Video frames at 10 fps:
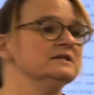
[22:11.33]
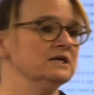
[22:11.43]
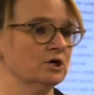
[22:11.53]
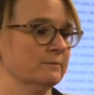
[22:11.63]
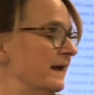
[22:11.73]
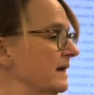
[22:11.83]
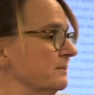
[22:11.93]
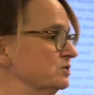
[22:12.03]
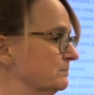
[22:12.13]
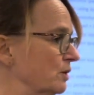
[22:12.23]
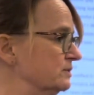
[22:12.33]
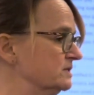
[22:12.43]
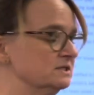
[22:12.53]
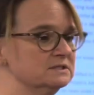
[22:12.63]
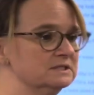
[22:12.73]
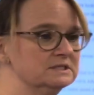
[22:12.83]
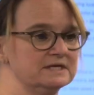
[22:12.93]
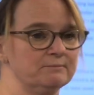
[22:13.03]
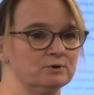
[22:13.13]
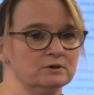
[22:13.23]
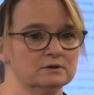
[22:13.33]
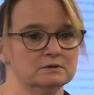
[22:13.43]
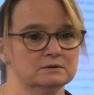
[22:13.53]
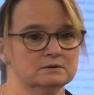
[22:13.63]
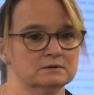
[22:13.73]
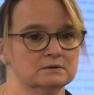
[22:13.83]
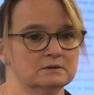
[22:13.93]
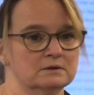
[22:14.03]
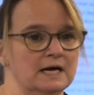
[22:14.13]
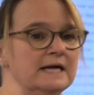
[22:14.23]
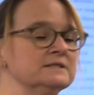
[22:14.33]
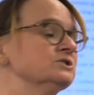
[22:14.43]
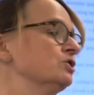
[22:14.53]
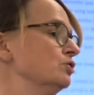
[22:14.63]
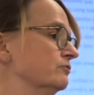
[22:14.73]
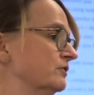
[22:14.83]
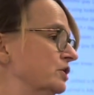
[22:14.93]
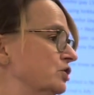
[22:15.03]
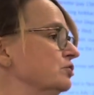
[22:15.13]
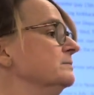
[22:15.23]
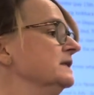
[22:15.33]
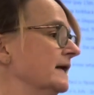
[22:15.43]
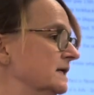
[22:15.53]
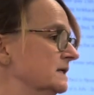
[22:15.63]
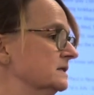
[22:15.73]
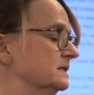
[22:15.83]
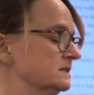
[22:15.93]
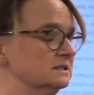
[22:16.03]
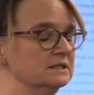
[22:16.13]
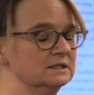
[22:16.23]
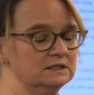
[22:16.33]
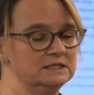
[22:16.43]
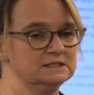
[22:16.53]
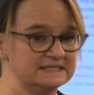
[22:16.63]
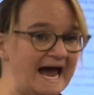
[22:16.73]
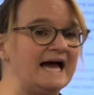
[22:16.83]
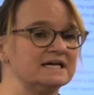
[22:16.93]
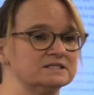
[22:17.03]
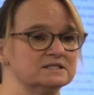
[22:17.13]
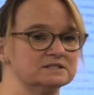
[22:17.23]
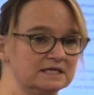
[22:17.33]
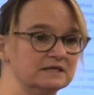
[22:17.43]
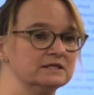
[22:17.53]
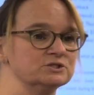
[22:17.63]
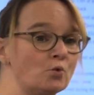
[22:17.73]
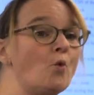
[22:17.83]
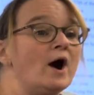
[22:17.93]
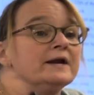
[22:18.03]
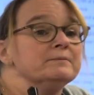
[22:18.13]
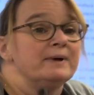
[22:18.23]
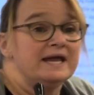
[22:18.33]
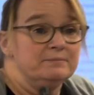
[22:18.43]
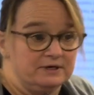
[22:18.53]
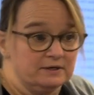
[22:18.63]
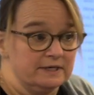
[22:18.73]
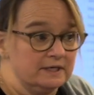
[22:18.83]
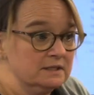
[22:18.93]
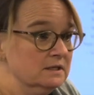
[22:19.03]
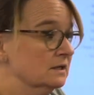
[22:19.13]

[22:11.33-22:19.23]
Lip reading: the year, pay a bunch of bonuses in December. And so you've accumulated these taxes in this one pay period,